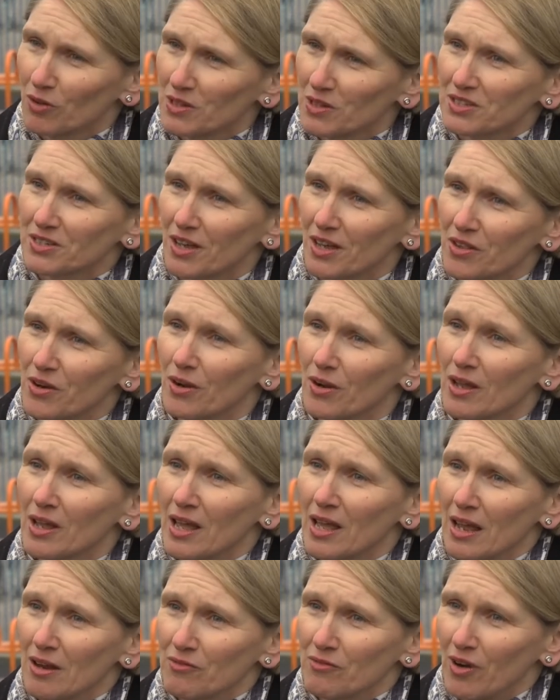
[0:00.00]
all these other
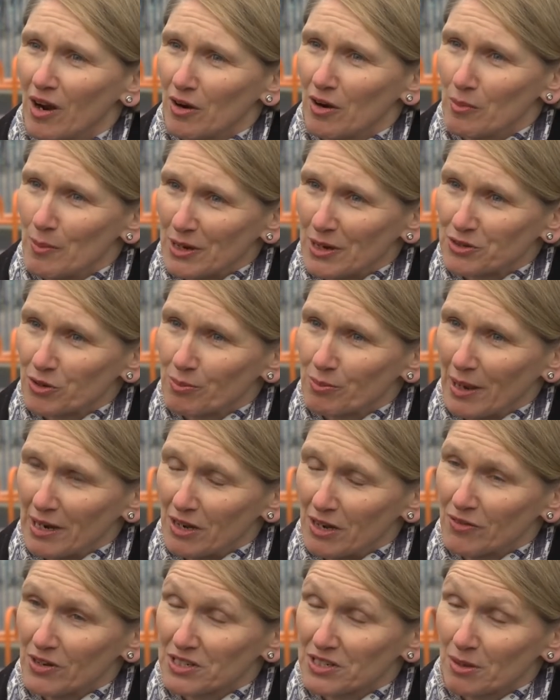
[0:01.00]
environmental
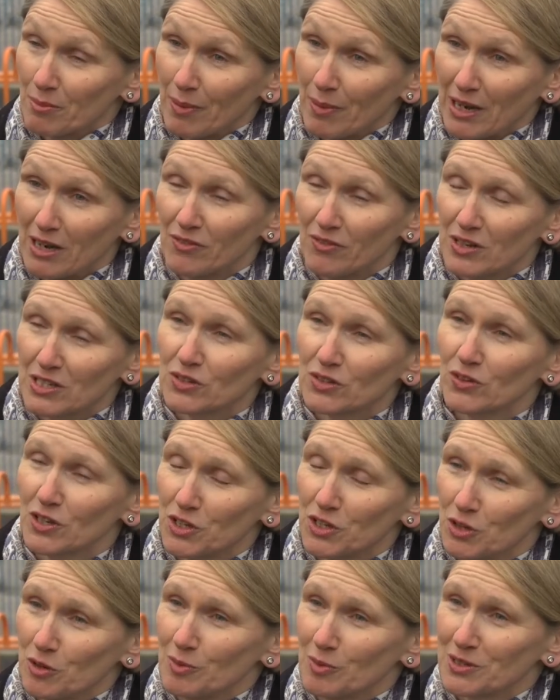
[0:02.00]
benefits and benefits for
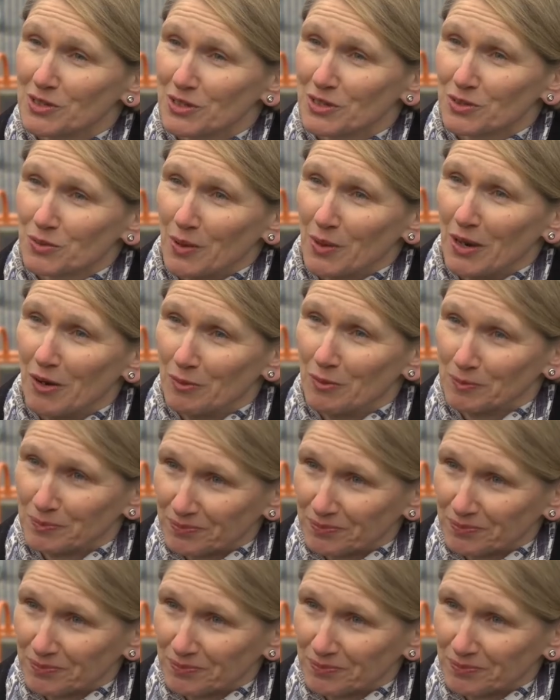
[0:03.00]
humans as well.